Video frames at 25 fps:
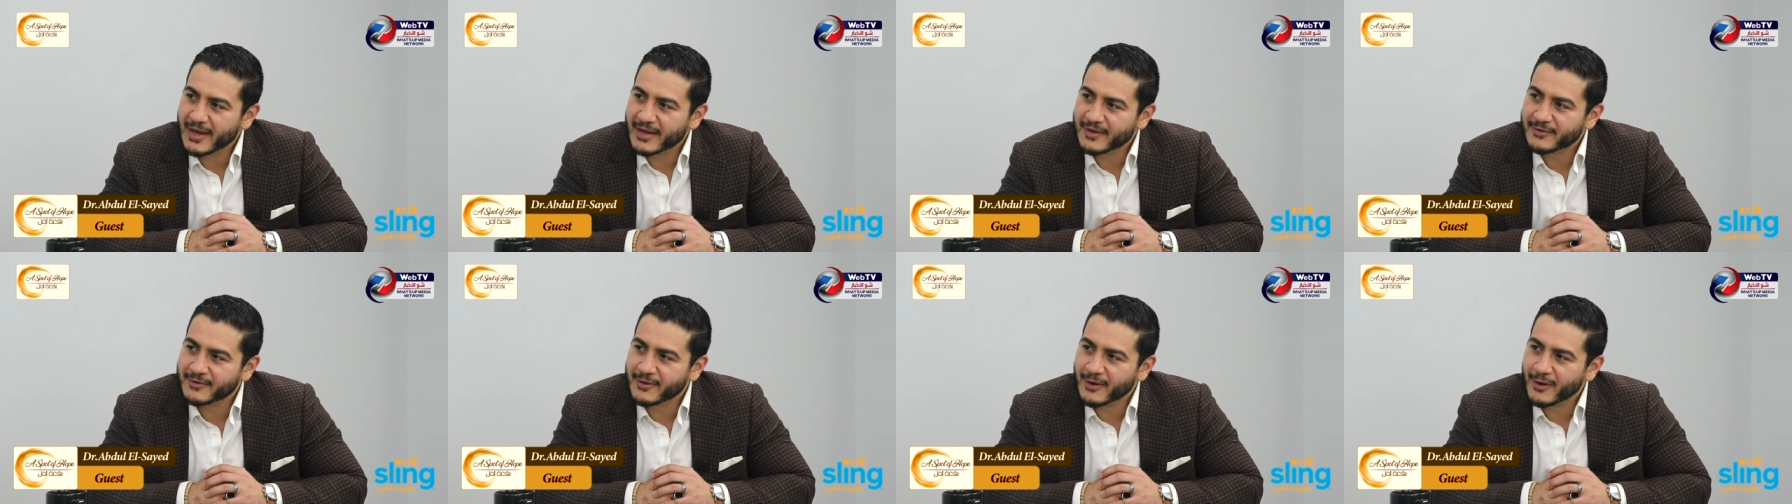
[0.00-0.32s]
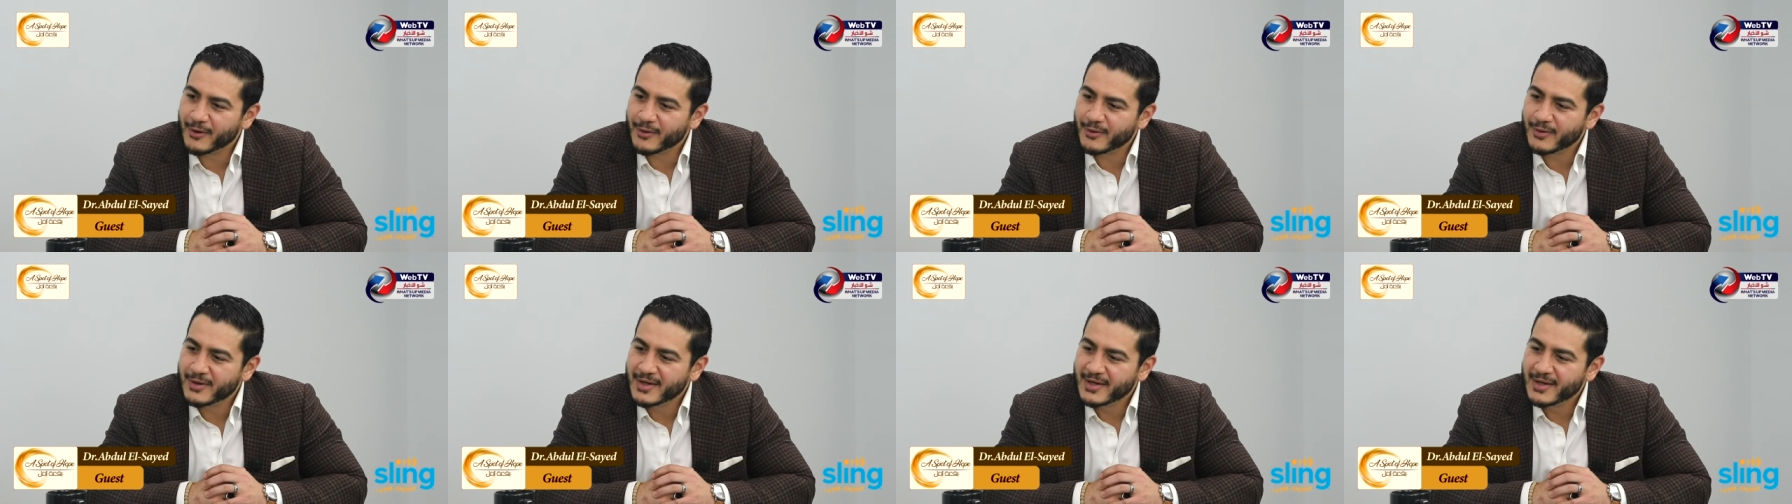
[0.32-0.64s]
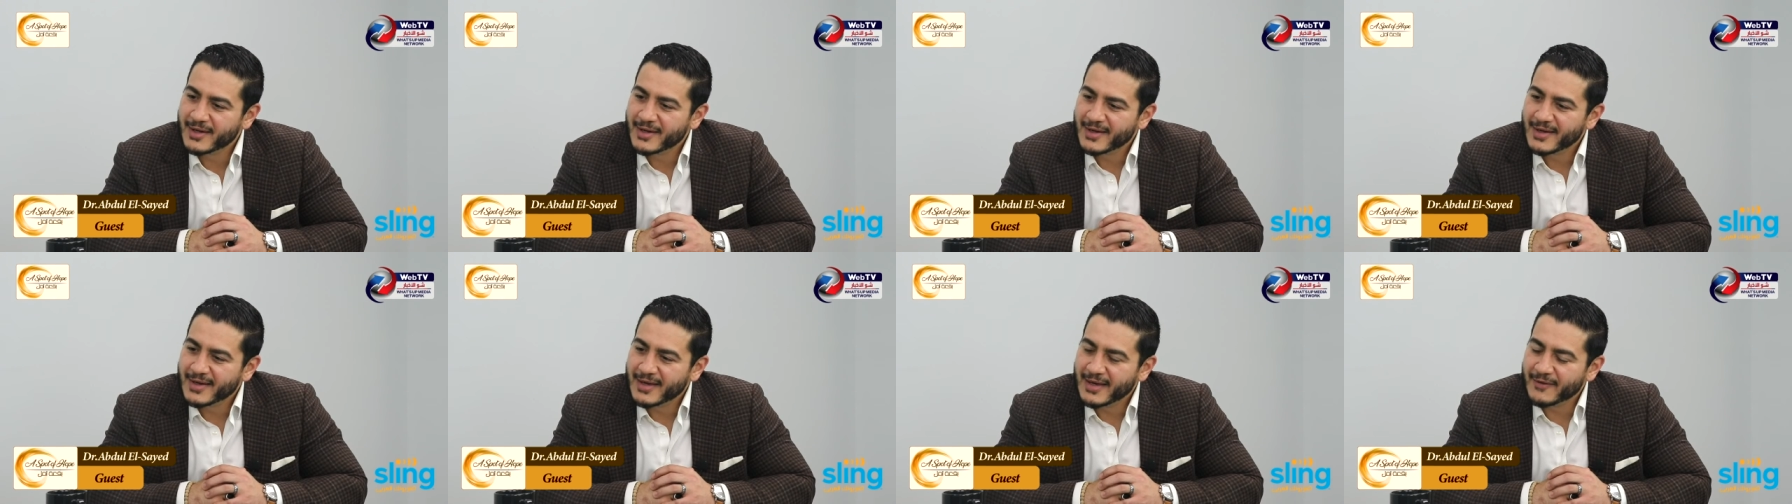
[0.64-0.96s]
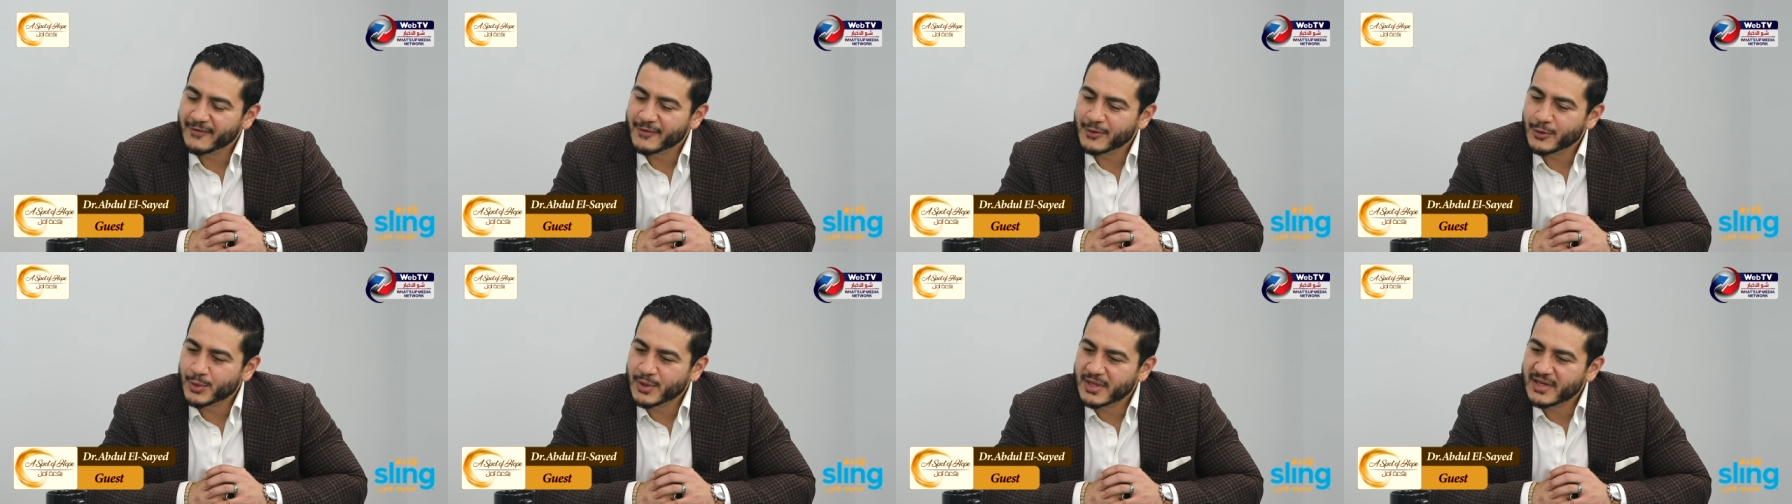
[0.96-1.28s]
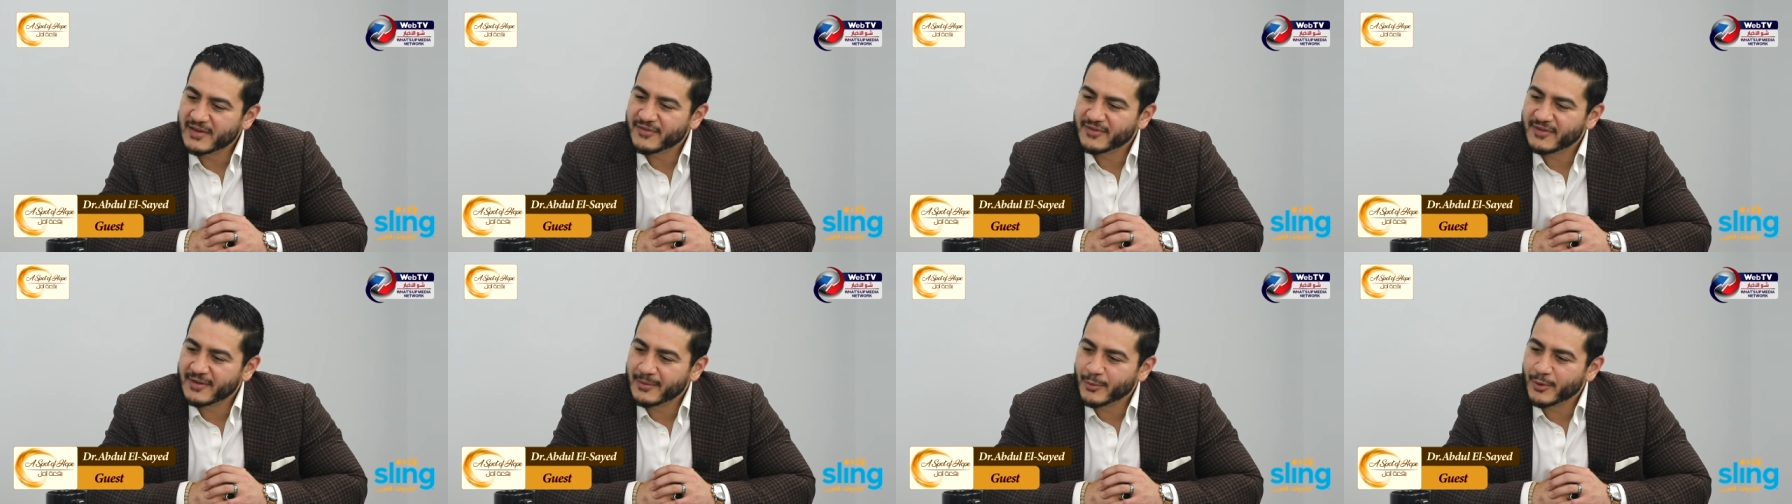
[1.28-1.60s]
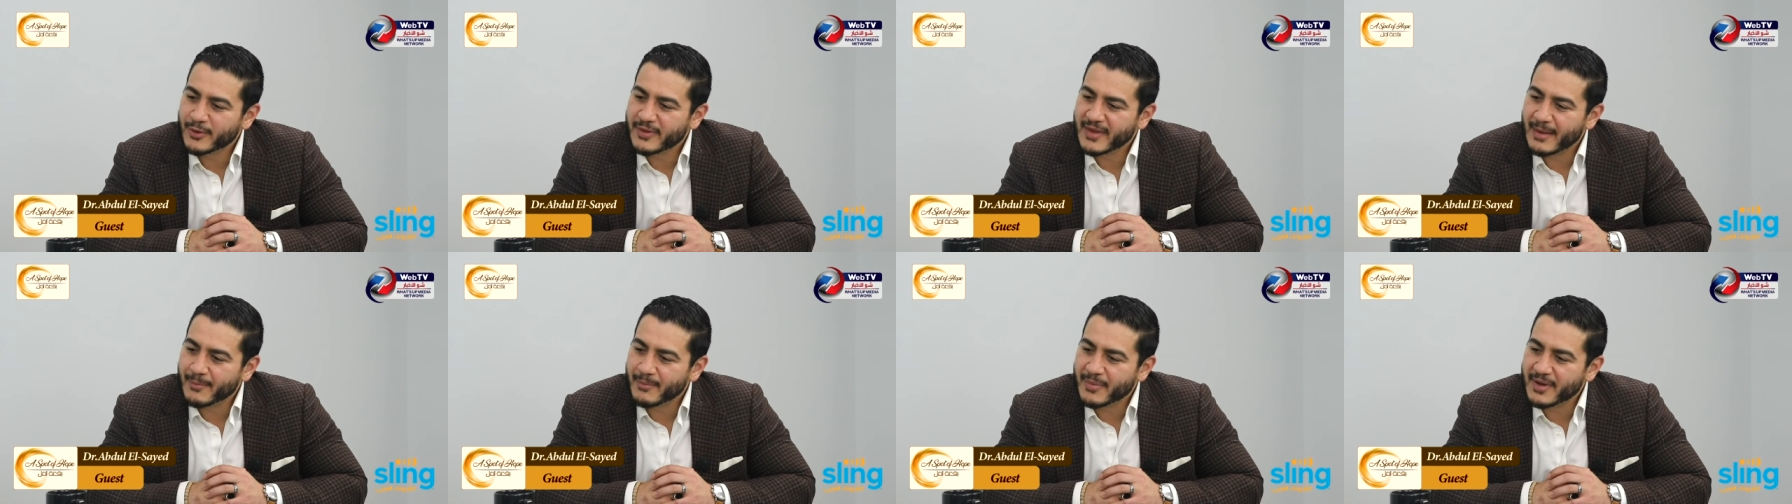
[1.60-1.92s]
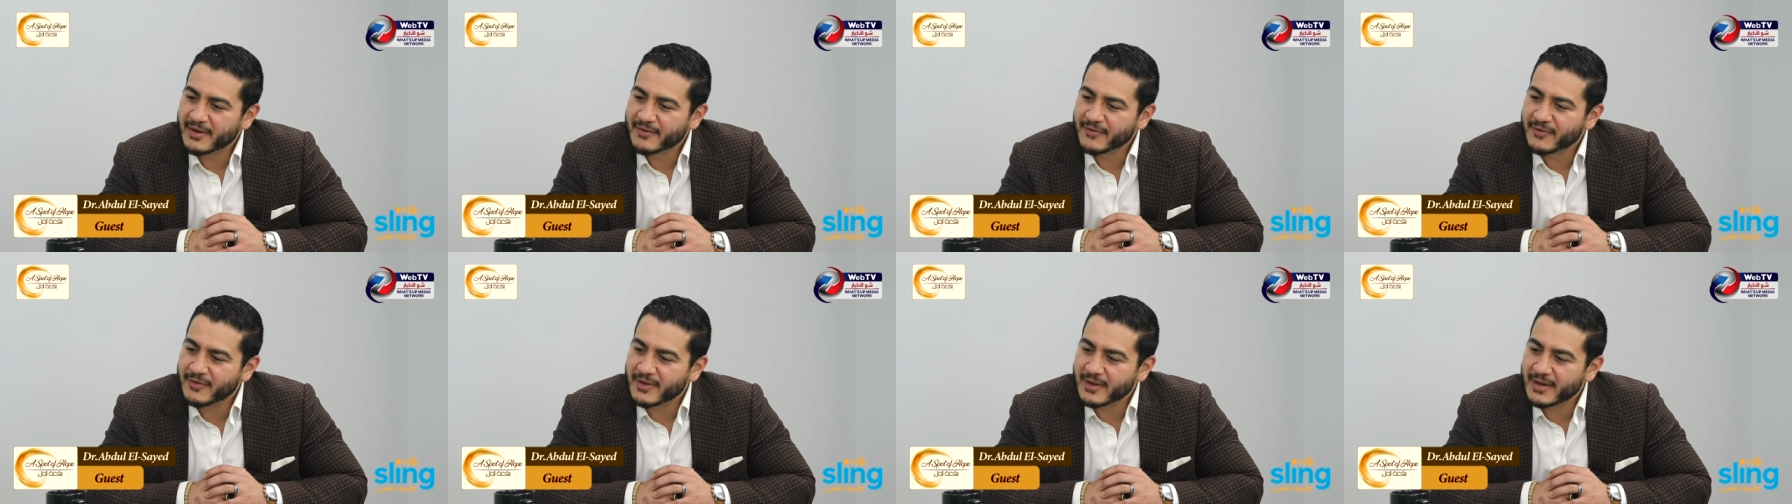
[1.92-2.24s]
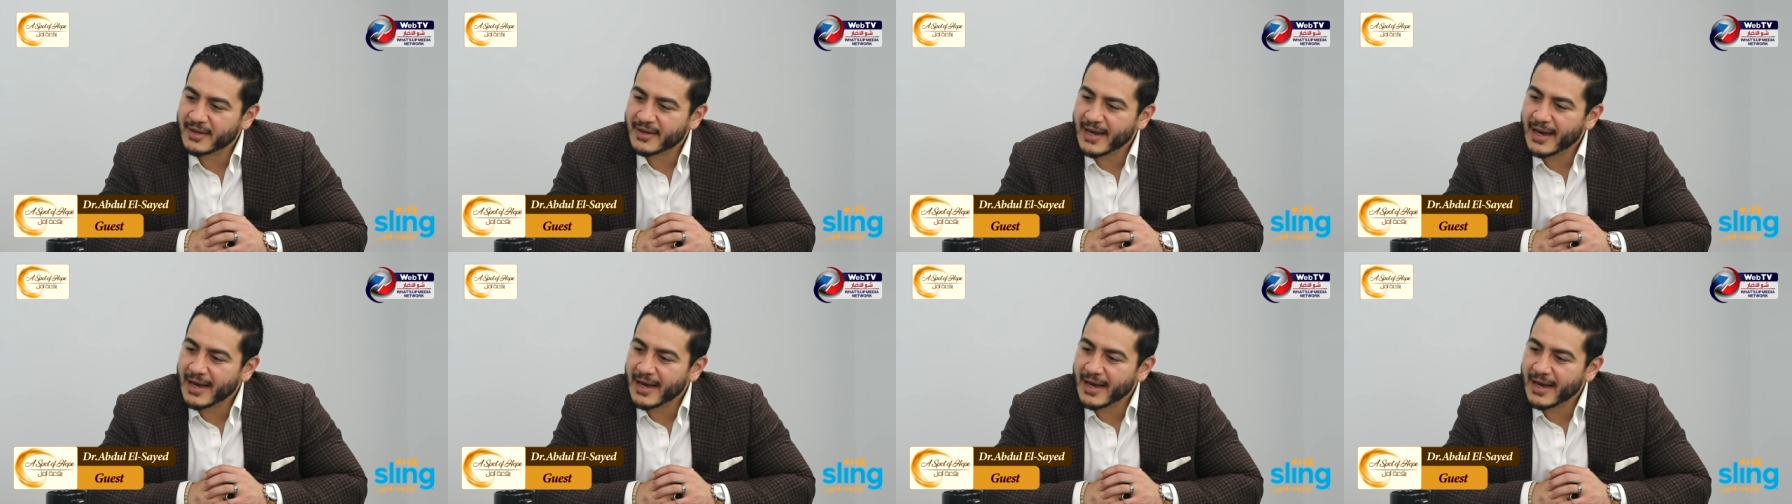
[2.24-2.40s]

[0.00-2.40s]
And so if you give someone that benefit of the